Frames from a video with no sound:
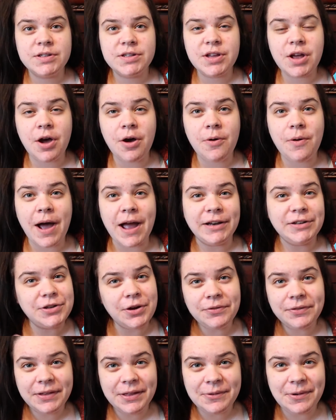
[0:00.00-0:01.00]
so I
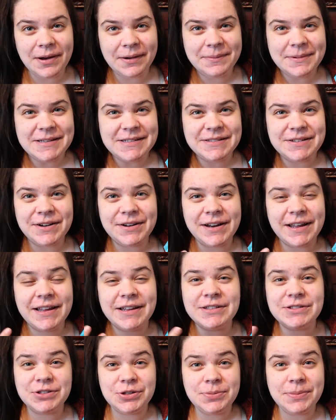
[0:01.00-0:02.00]
don't really want to be
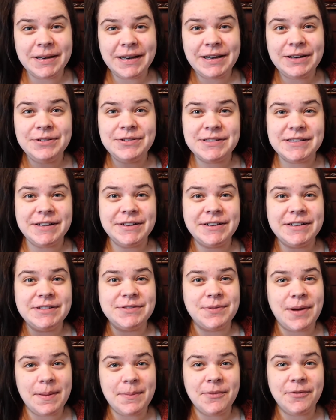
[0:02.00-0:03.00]
starting too many new
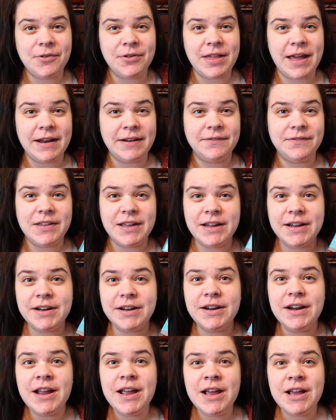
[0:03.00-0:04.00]
series right before the end of the
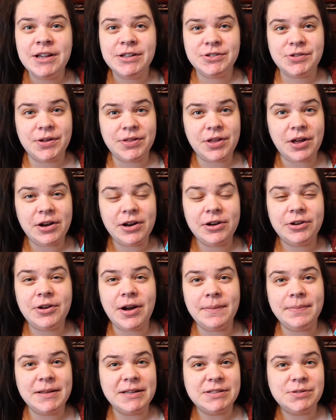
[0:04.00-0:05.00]
year so I thought I'd
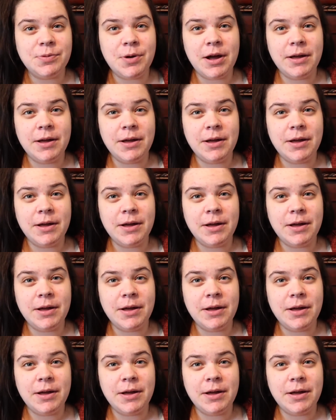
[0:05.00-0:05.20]
grab this